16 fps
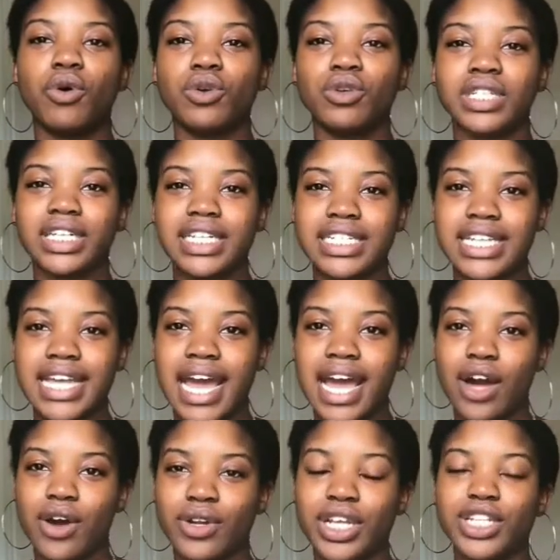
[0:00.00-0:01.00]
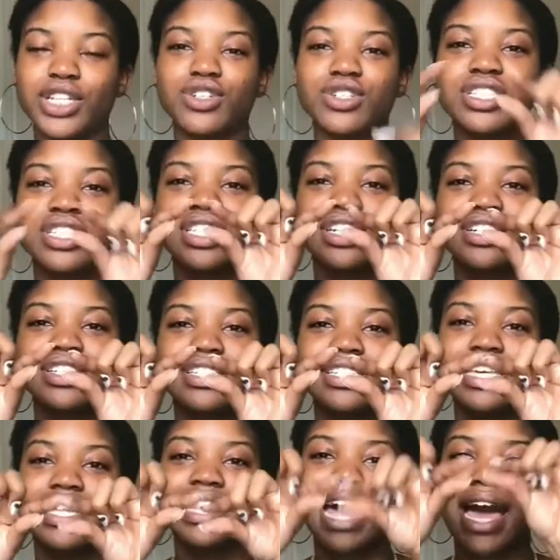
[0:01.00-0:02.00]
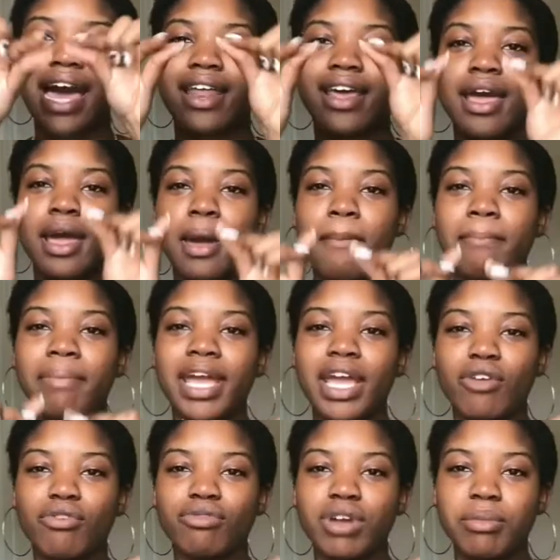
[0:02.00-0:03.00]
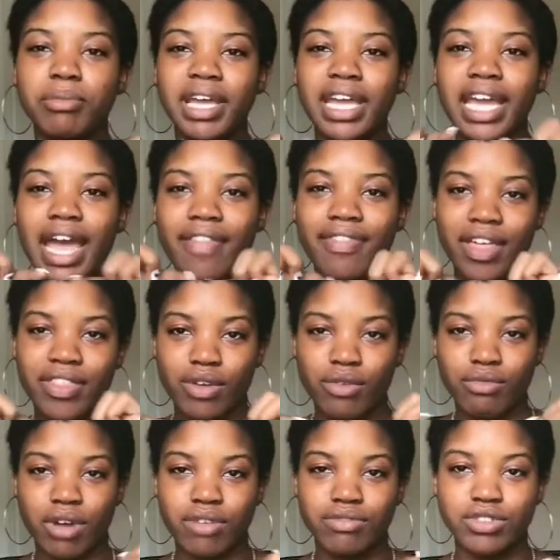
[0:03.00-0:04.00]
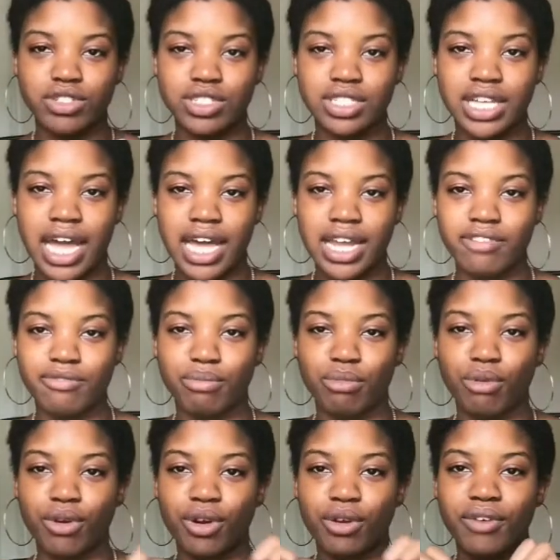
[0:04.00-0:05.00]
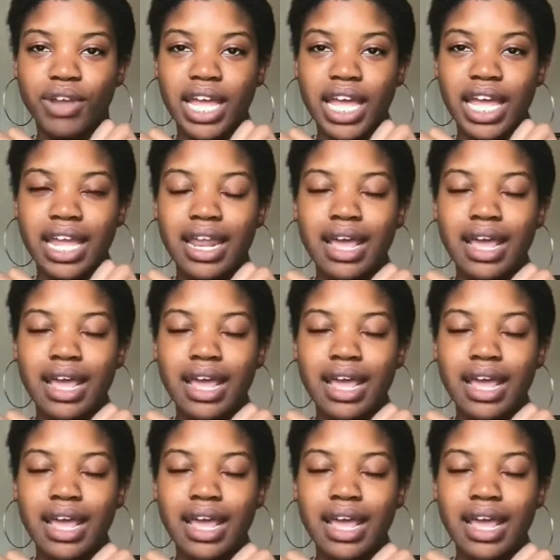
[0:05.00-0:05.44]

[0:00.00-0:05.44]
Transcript: it down and you'll still see that pink ribbing and then the ruffles kind of bordering it.